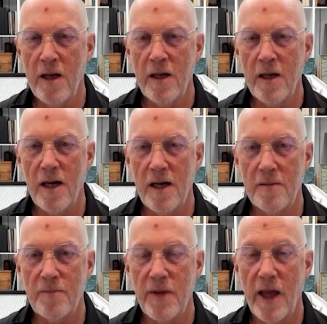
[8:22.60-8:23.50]

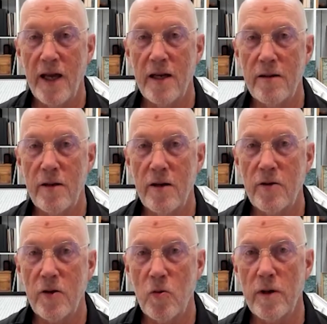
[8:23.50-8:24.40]
And
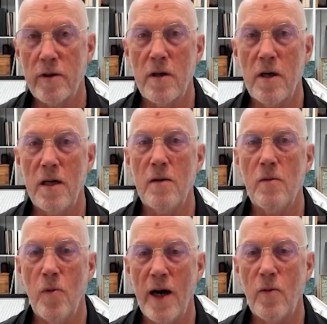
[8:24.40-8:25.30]
you wonder,
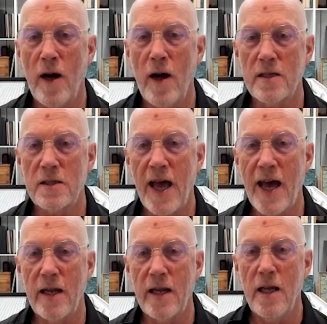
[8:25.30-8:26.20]
why is
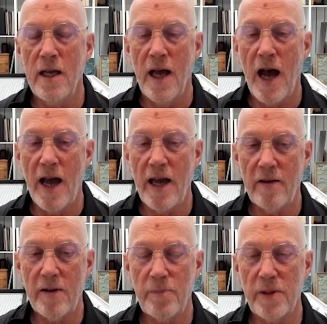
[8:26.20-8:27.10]
that?
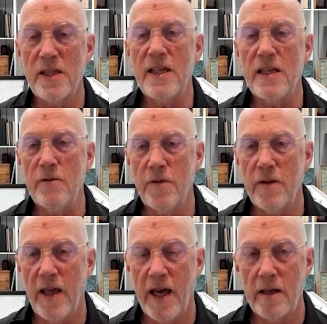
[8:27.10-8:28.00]
I believe
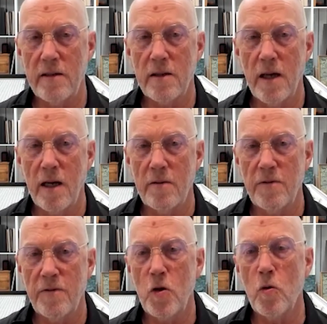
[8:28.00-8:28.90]
that
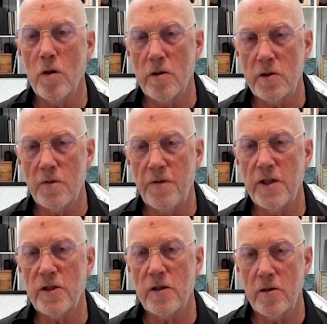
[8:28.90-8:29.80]

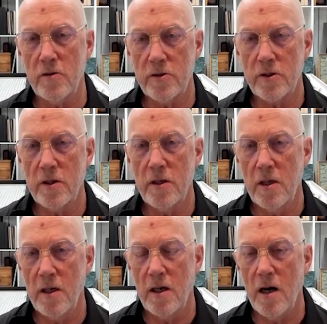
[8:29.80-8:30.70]
visitors
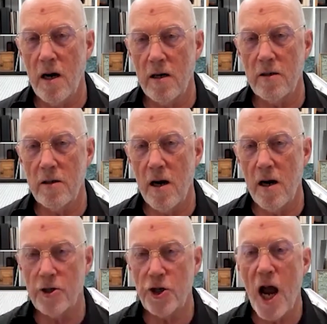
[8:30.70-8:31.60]

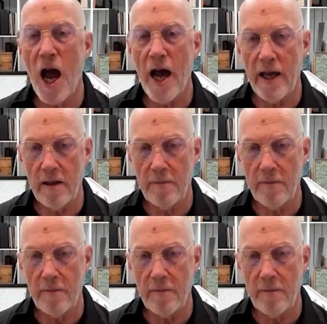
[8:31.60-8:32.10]
are shy,